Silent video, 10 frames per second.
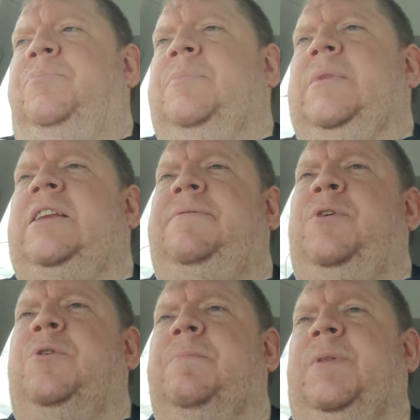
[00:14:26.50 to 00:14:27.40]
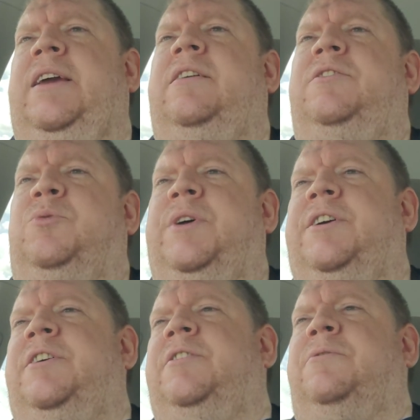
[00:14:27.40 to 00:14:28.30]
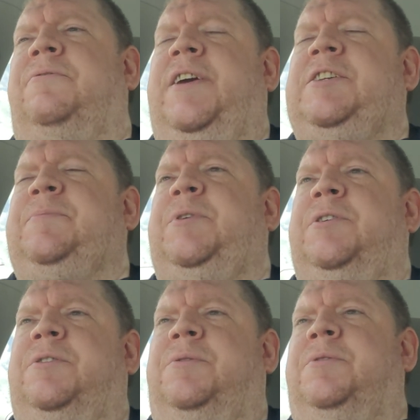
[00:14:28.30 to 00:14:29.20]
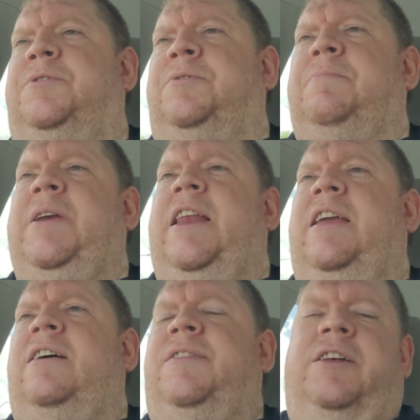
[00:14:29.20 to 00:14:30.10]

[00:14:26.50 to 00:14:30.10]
And if you complain on Twitter or Facebook or to the media,